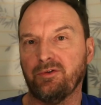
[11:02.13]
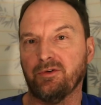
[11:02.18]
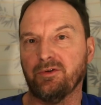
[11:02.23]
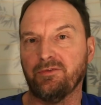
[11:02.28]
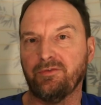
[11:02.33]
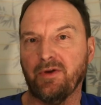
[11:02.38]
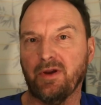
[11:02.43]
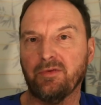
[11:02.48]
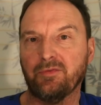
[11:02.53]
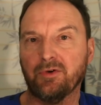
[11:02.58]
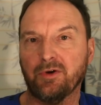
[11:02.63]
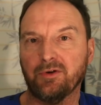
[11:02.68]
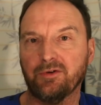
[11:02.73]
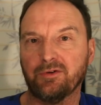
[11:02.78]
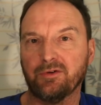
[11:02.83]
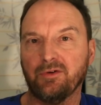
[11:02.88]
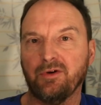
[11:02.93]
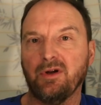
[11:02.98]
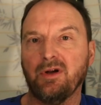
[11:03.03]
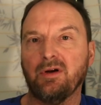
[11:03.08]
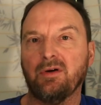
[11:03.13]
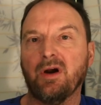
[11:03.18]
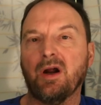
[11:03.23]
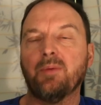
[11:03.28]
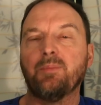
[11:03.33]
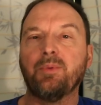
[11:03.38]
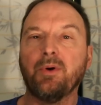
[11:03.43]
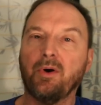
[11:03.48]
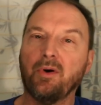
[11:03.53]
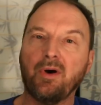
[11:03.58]
your favorite screen
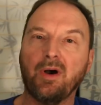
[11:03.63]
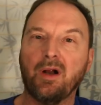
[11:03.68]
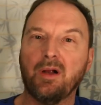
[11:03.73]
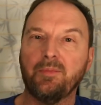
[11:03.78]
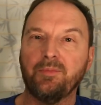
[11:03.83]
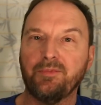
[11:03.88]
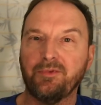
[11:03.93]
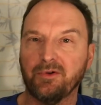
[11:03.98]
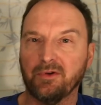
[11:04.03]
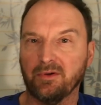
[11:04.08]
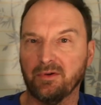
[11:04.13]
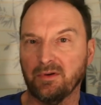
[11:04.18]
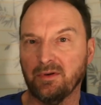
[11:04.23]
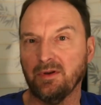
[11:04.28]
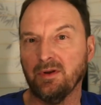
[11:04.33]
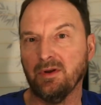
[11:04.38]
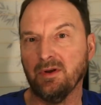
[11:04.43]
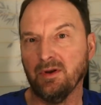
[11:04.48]
grab program to,